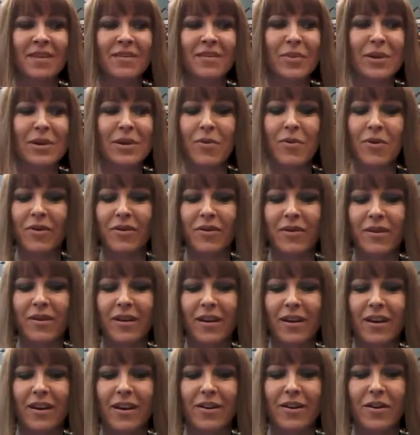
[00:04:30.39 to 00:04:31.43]
people,
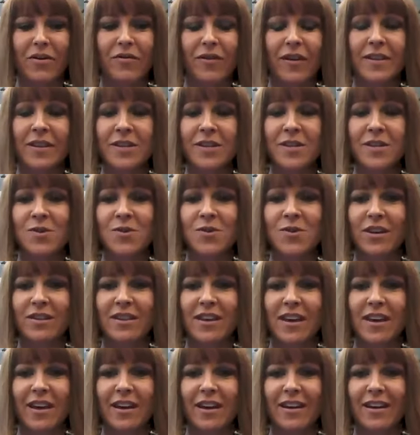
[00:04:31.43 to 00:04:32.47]
you know, in the district
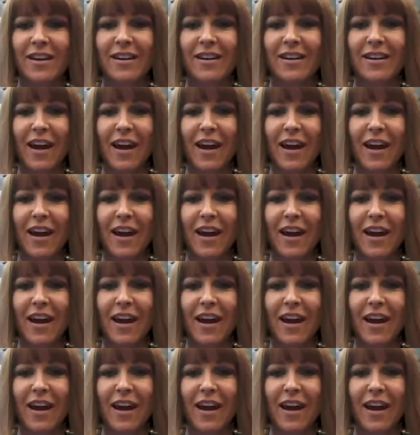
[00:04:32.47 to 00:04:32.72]
that